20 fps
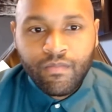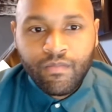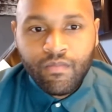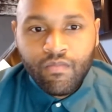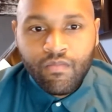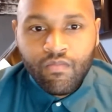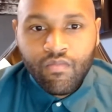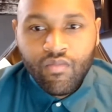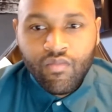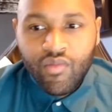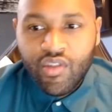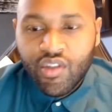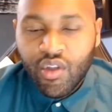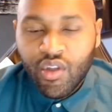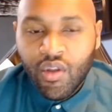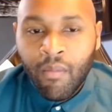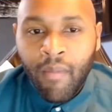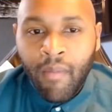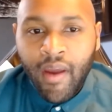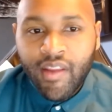So the
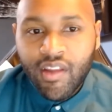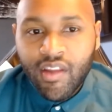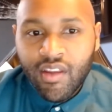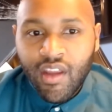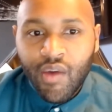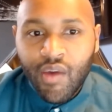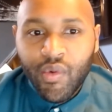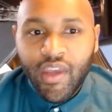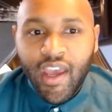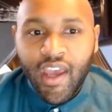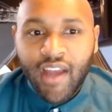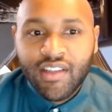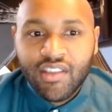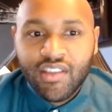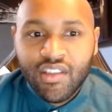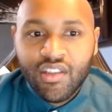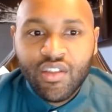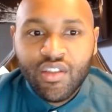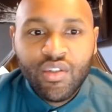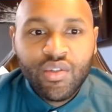method that we actually
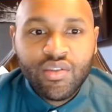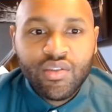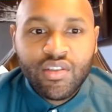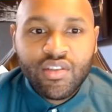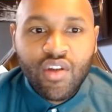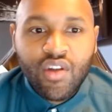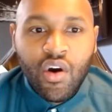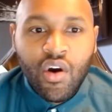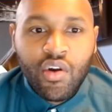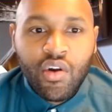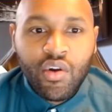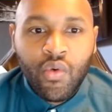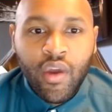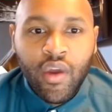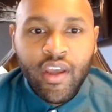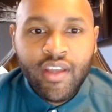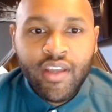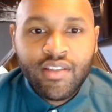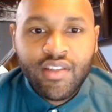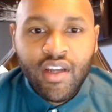use is called
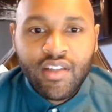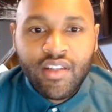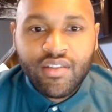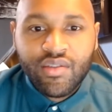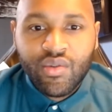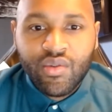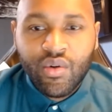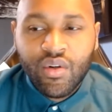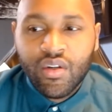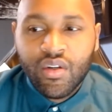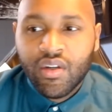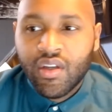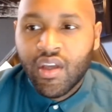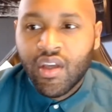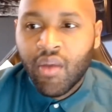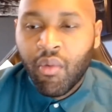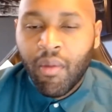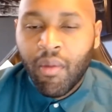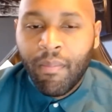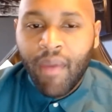arrays.sort, and we
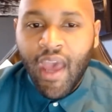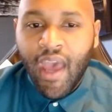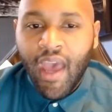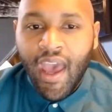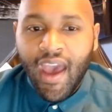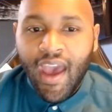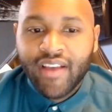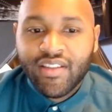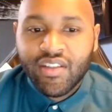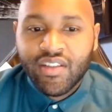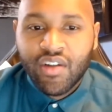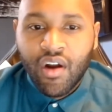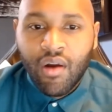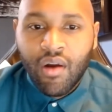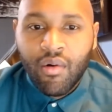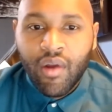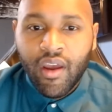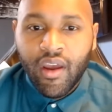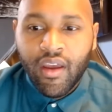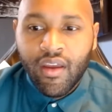pass in our
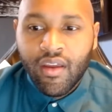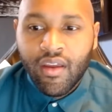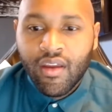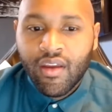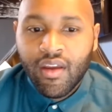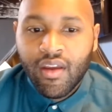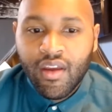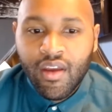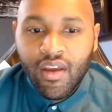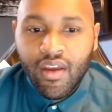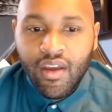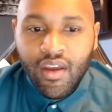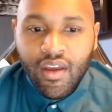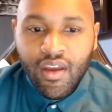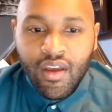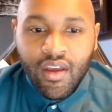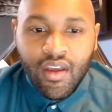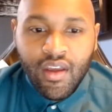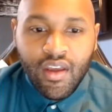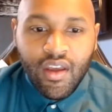array.
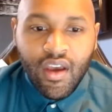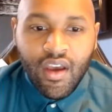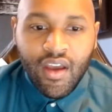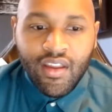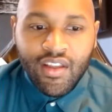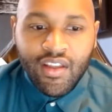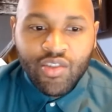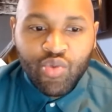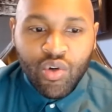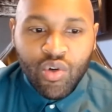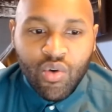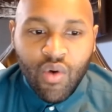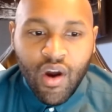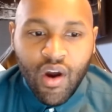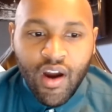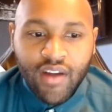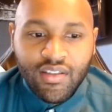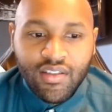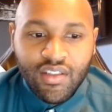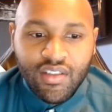And this requires
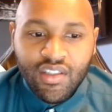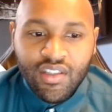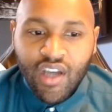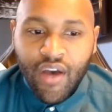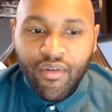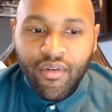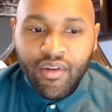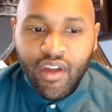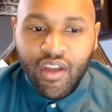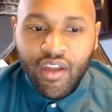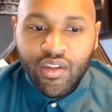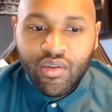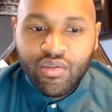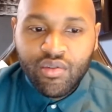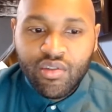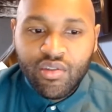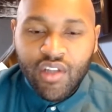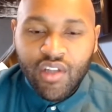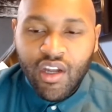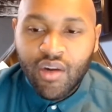that
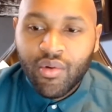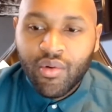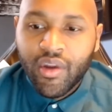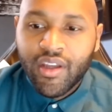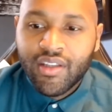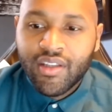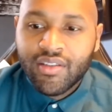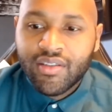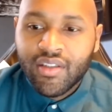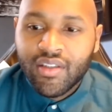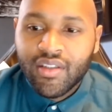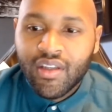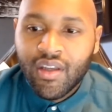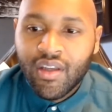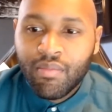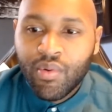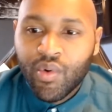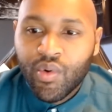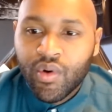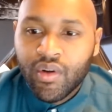java.util.arrays
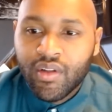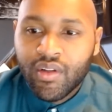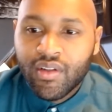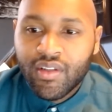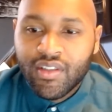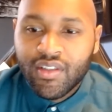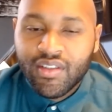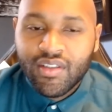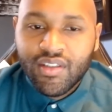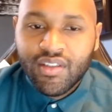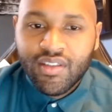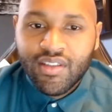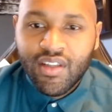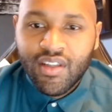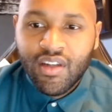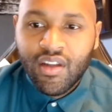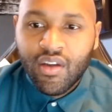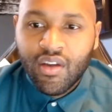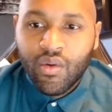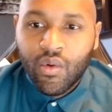import. This is ascending order.